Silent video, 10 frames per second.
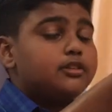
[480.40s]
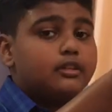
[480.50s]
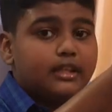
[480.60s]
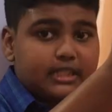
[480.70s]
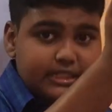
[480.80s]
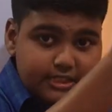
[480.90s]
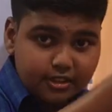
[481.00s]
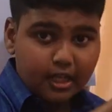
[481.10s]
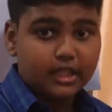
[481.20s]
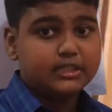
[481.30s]
or the
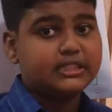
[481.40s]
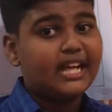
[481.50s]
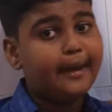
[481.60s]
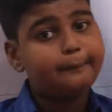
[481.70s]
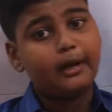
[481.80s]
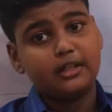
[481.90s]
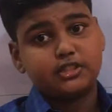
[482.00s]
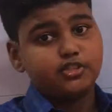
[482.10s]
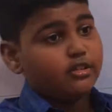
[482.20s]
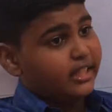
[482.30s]
sand
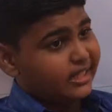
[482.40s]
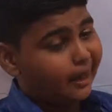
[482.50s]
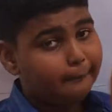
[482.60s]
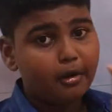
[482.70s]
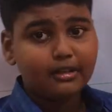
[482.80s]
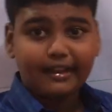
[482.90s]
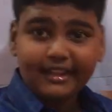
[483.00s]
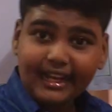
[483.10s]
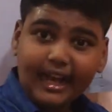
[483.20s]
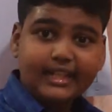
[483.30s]
particles, they come out and they
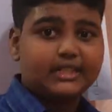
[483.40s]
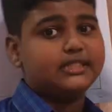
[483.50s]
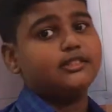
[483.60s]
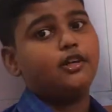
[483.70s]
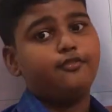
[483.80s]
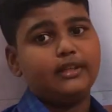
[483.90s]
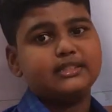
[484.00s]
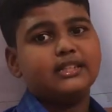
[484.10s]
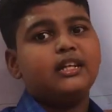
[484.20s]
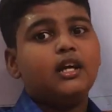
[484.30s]
land at the surface,
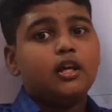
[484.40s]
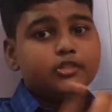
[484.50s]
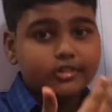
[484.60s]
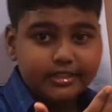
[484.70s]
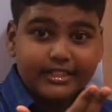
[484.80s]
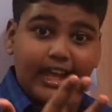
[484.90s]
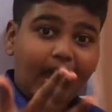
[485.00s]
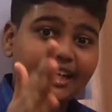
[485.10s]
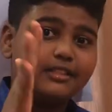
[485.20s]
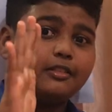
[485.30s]
so that
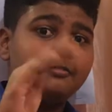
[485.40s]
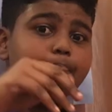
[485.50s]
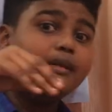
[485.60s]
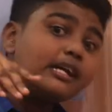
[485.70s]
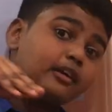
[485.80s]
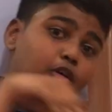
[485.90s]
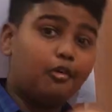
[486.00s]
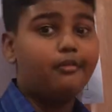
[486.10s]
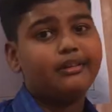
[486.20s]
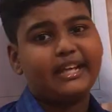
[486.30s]
a big
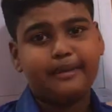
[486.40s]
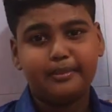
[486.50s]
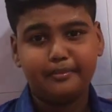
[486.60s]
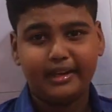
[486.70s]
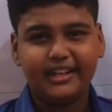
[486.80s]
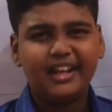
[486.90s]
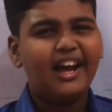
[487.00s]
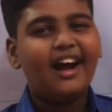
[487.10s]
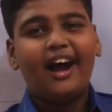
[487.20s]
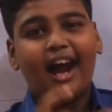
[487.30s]
hole can be made.
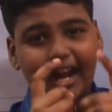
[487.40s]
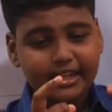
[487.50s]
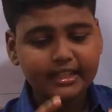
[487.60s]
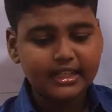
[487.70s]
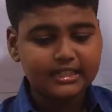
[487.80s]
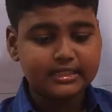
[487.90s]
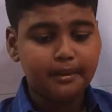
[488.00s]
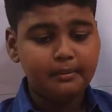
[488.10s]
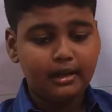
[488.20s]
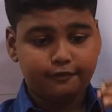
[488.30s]
Another
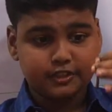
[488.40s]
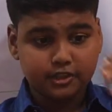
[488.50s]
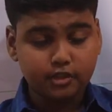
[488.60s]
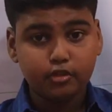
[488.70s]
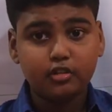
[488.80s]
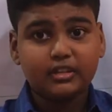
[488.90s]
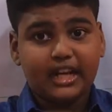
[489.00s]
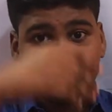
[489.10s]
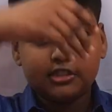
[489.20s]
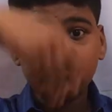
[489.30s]
example of screw
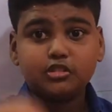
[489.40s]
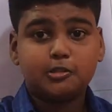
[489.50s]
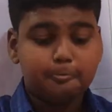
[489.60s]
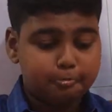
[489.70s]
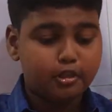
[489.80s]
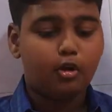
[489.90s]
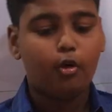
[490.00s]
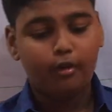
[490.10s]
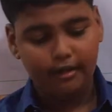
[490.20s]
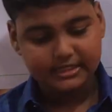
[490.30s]
that is used to put
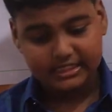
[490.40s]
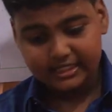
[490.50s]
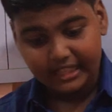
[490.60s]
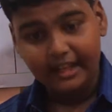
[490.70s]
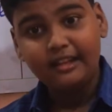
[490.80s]
holes in the